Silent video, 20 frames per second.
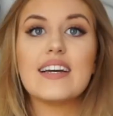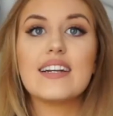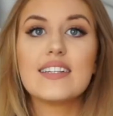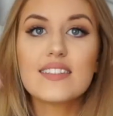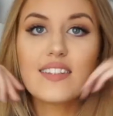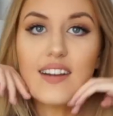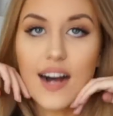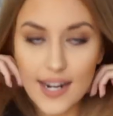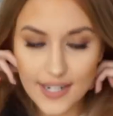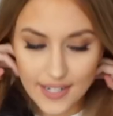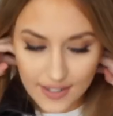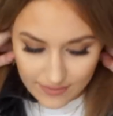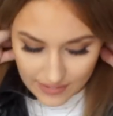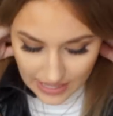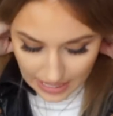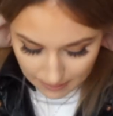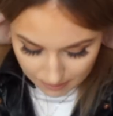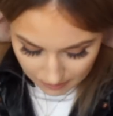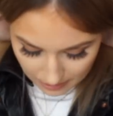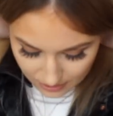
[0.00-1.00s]
It's kind of
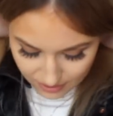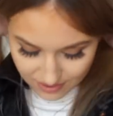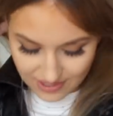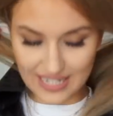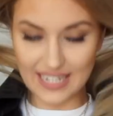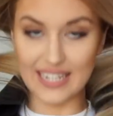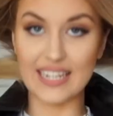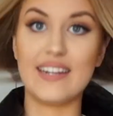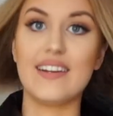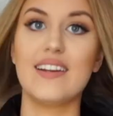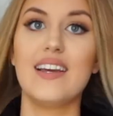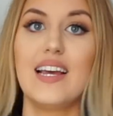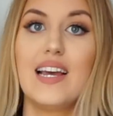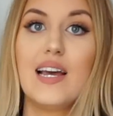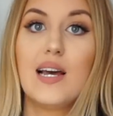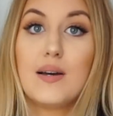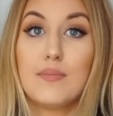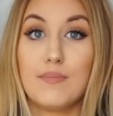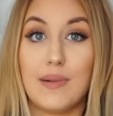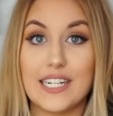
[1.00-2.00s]
in between,
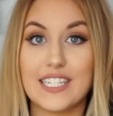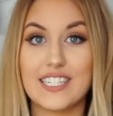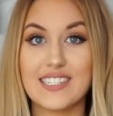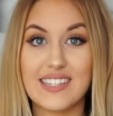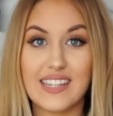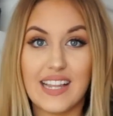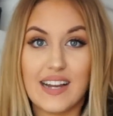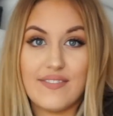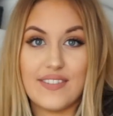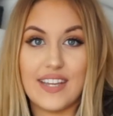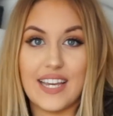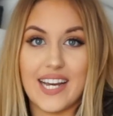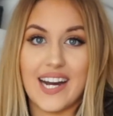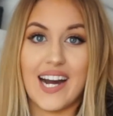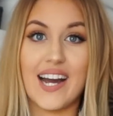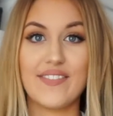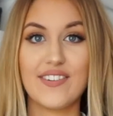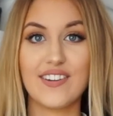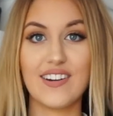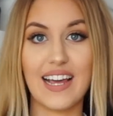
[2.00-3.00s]
but I just love it.
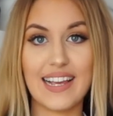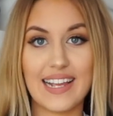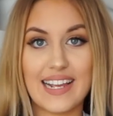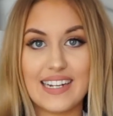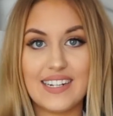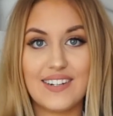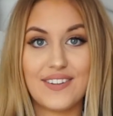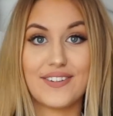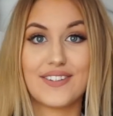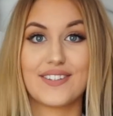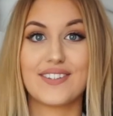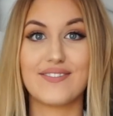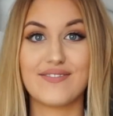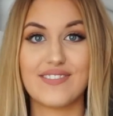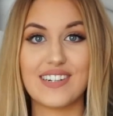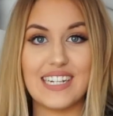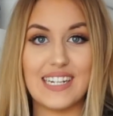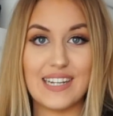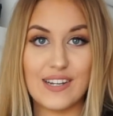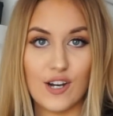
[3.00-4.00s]
I feel like it looks
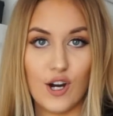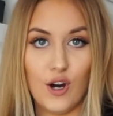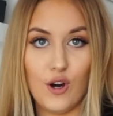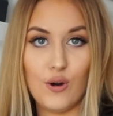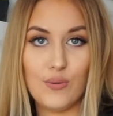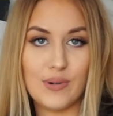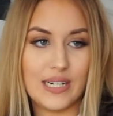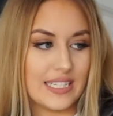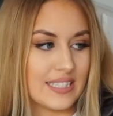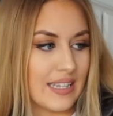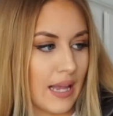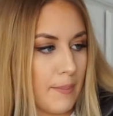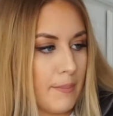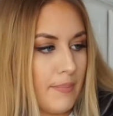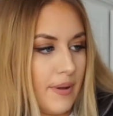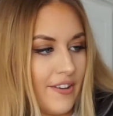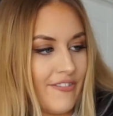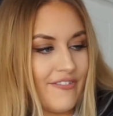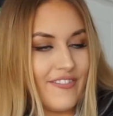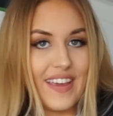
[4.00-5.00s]
really cool and it's like
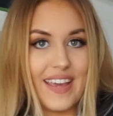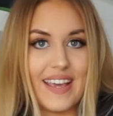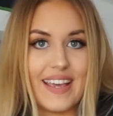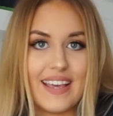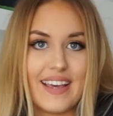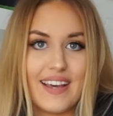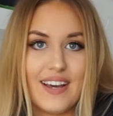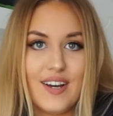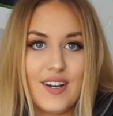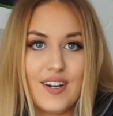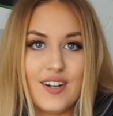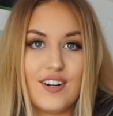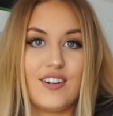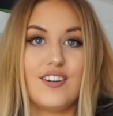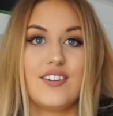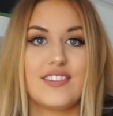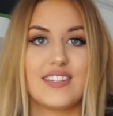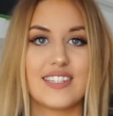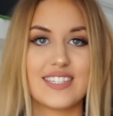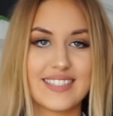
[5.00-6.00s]
puffy
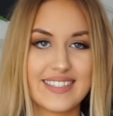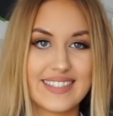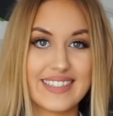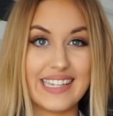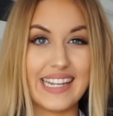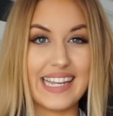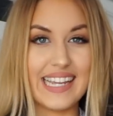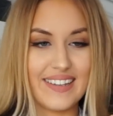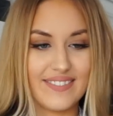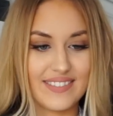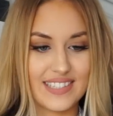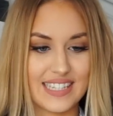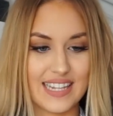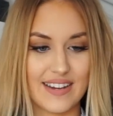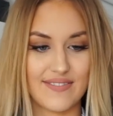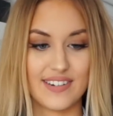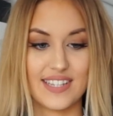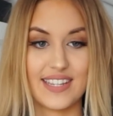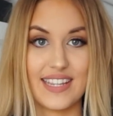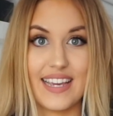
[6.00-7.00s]
on the sleeves and
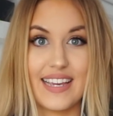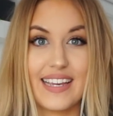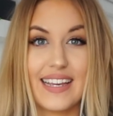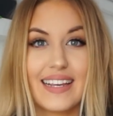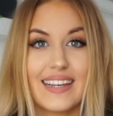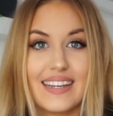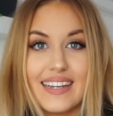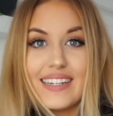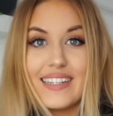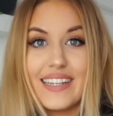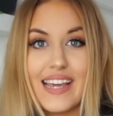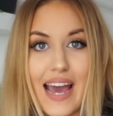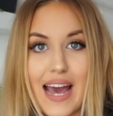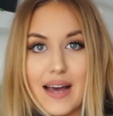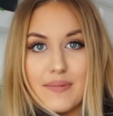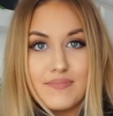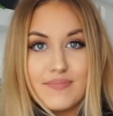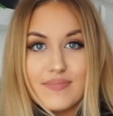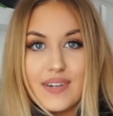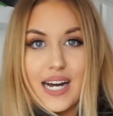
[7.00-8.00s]
everything. And
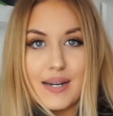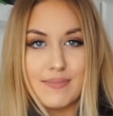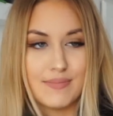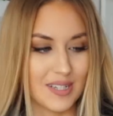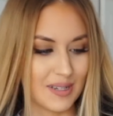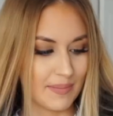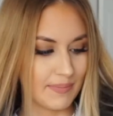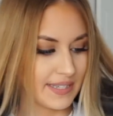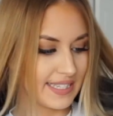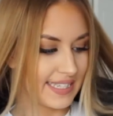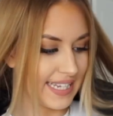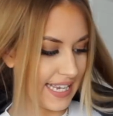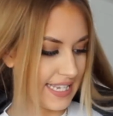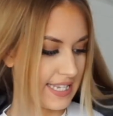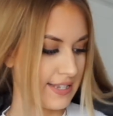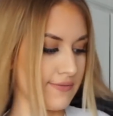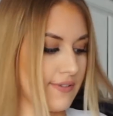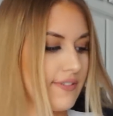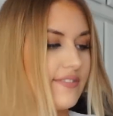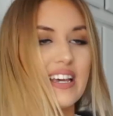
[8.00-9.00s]
yeah, I'm
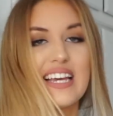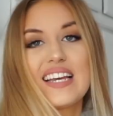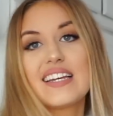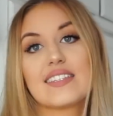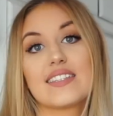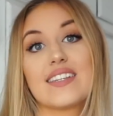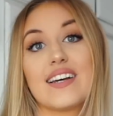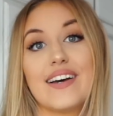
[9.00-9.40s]
obsessed with it.